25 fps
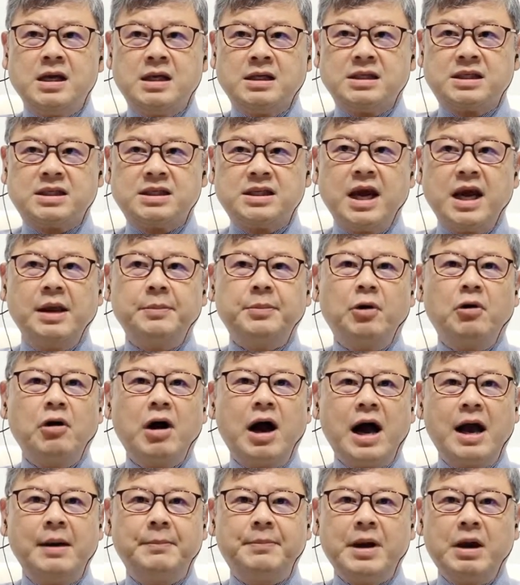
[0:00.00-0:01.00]
stable
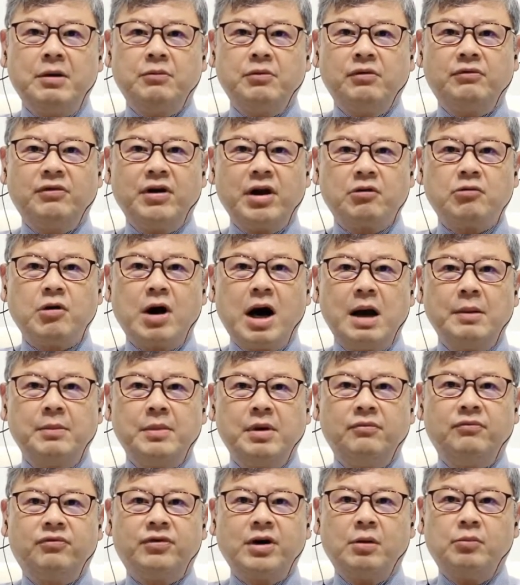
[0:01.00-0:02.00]
high bandwidth
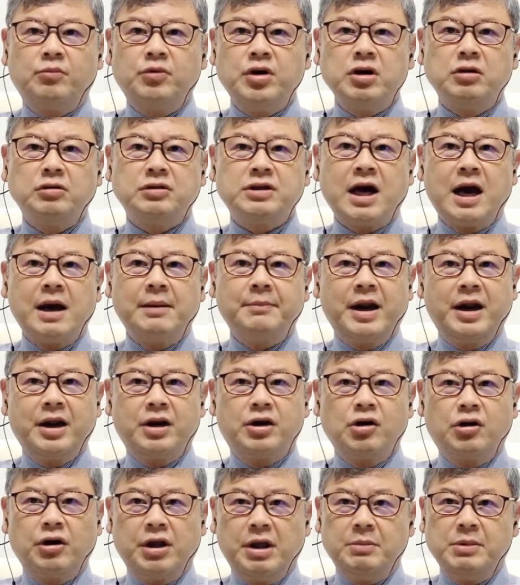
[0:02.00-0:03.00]
requirement from real-time
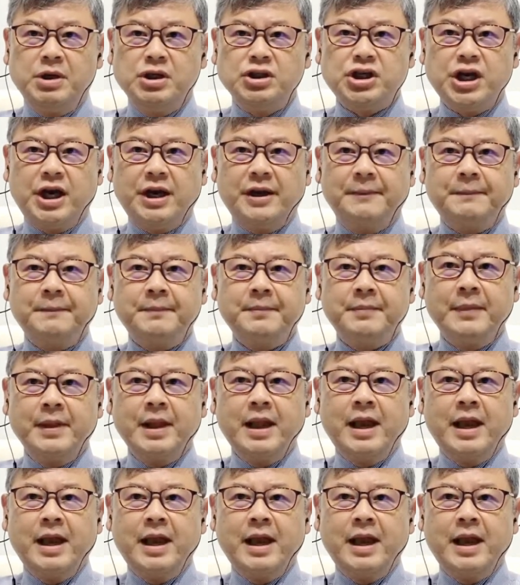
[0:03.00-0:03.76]
medical imaging,